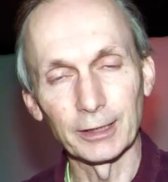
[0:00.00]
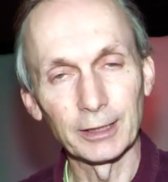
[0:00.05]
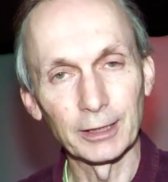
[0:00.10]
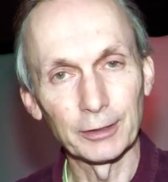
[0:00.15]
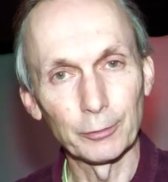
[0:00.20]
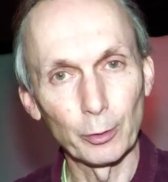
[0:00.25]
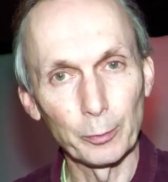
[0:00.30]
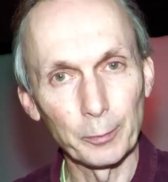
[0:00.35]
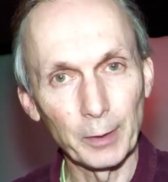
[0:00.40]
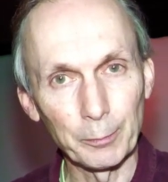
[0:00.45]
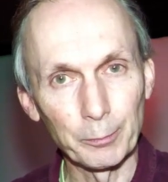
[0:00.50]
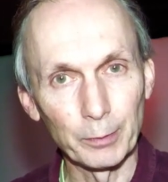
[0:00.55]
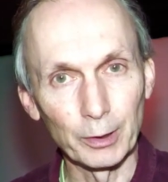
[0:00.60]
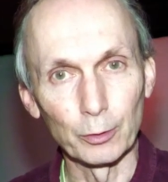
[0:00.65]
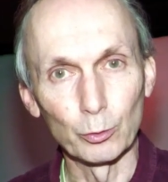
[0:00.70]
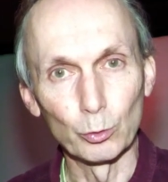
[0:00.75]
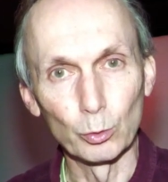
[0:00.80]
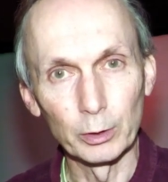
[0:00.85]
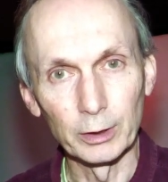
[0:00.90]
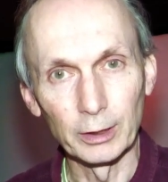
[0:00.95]
I remember
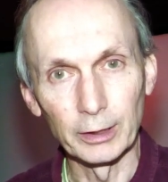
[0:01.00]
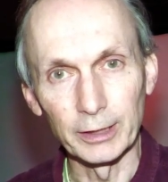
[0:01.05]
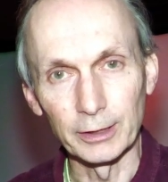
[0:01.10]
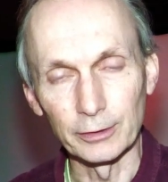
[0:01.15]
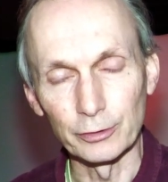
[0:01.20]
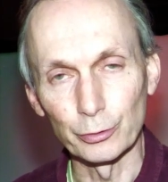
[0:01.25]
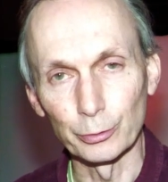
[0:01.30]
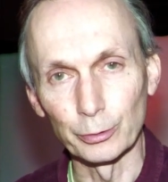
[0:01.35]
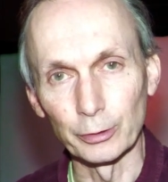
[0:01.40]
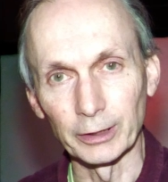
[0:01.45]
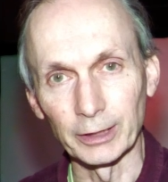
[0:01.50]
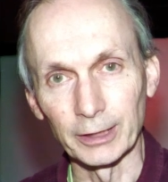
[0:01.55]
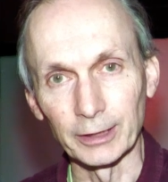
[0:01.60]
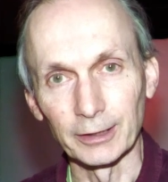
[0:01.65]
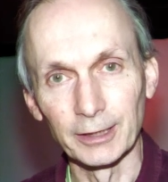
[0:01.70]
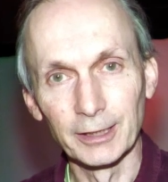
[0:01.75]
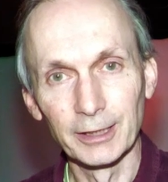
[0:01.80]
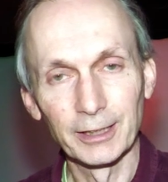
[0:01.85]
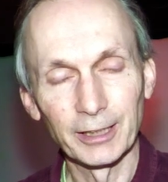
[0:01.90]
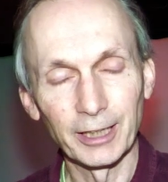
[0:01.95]
really enjoying it.
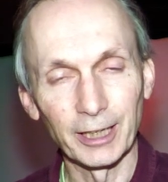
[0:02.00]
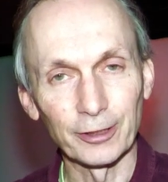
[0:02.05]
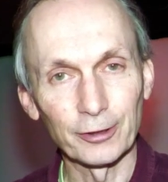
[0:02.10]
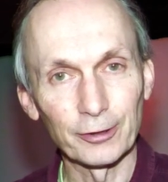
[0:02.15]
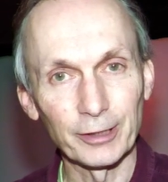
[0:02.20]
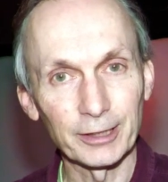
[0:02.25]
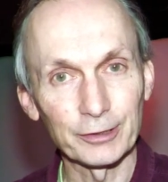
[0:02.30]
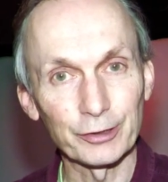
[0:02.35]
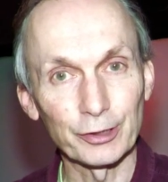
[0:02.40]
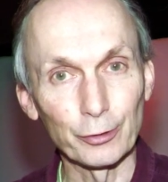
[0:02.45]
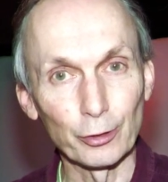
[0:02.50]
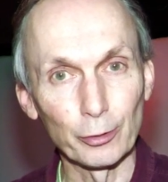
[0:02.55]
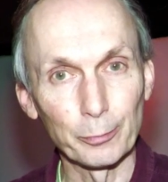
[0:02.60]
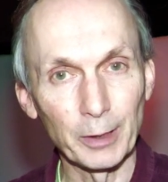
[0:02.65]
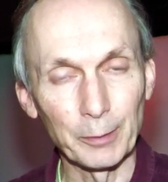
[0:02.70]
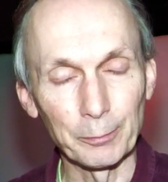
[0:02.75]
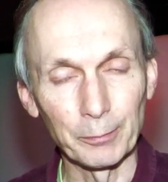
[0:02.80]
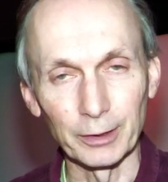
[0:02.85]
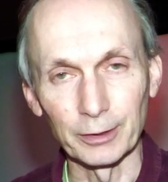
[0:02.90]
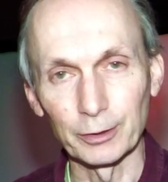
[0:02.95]
I could actually
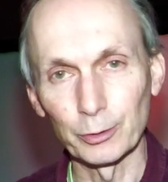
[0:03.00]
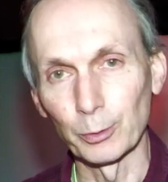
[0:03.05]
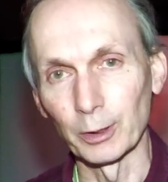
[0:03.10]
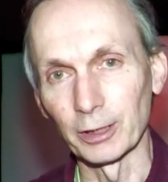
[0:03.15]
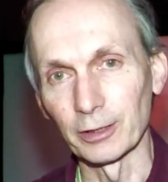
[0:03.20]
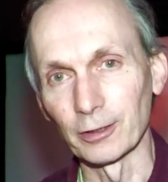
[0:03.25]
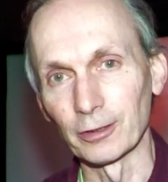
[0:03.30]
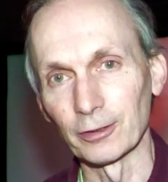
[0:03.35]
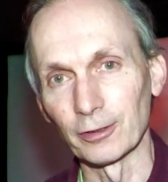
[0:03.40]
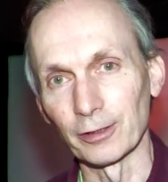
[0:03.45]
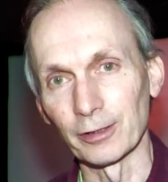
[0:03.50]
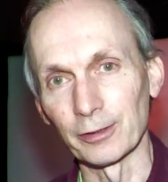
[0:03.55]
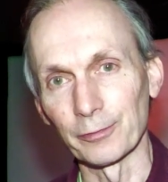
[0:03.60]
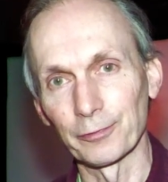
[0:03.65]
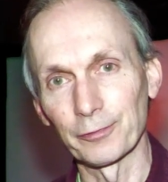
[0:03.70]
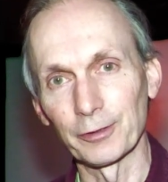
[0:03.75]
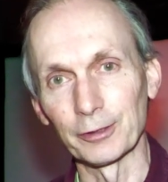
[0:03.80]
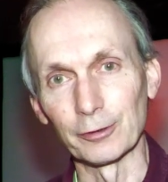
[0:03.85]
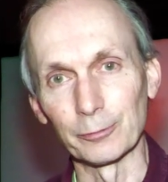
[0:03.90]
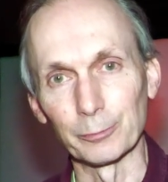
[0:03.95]
remember quite a lot of the
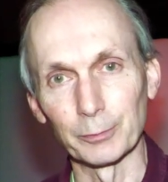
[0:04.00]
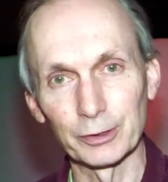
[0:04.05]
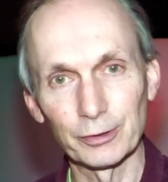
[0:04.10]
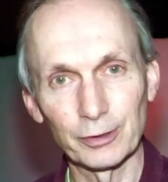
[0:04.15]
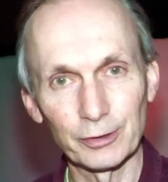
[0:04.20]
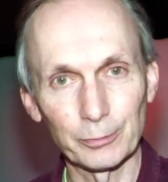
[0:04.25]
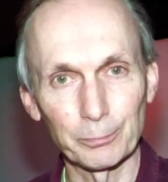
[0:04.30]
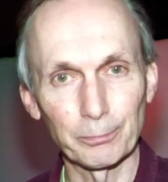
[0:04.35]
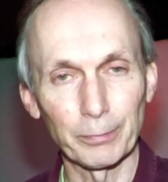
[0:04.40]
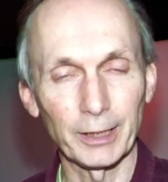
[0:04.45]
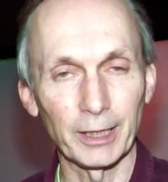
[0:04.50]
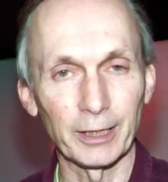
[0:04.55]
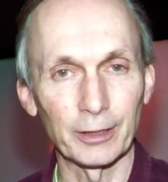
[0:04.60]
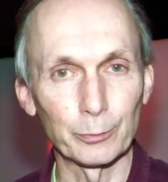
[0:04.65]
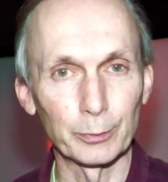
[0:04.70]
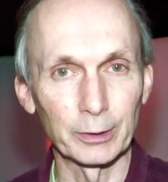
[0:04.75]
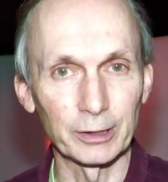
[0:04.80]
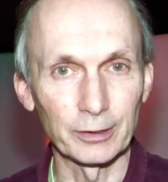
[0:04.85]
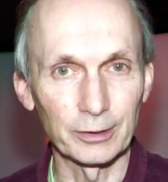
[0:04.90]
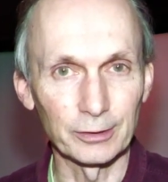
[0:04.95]
film, which isn't bad
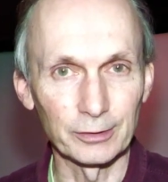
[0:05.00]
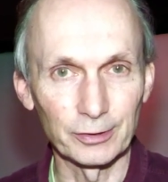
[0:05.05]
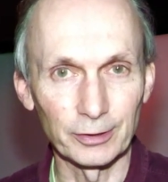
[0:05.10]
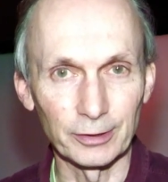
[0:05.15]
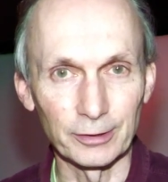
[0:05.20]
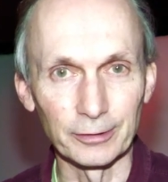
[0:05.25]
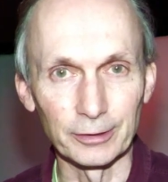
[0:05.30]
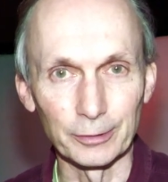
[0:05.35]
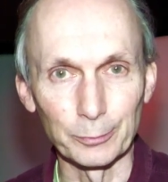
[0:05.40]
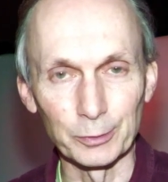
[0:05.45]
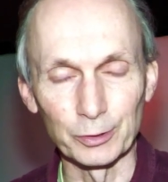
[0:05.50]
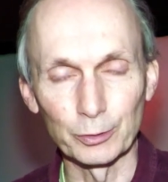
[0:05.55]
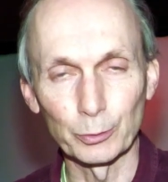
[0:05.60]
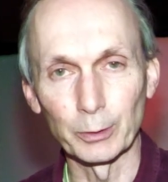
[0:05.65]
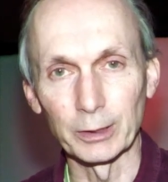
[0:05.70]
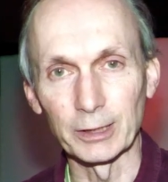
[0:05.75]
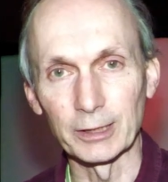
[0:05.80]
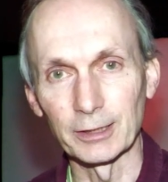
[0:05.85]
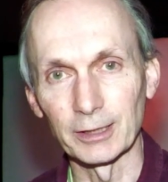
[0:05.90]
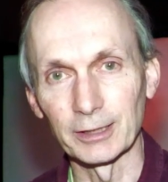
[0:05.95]
when you consider it was
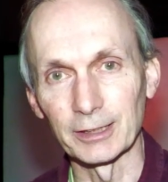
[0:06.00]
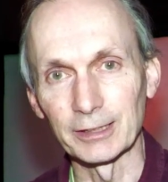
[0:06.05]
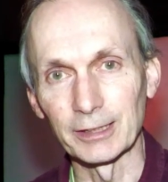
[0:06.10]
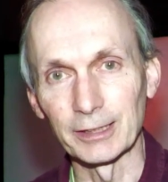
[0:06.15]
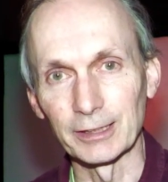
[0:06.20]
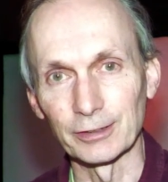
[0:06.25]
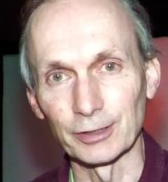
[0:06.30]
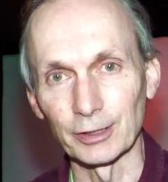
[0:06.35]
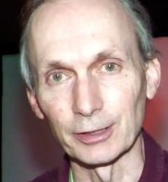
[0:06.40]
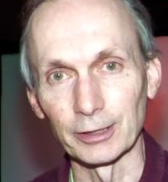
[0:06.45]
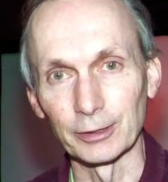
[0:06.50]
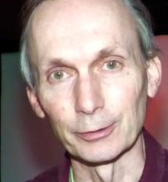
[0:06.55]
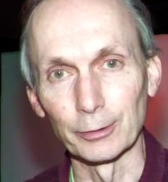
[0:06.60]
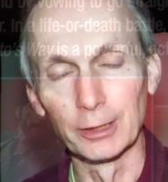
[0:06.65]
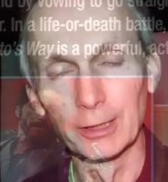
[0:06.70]
29 years ago.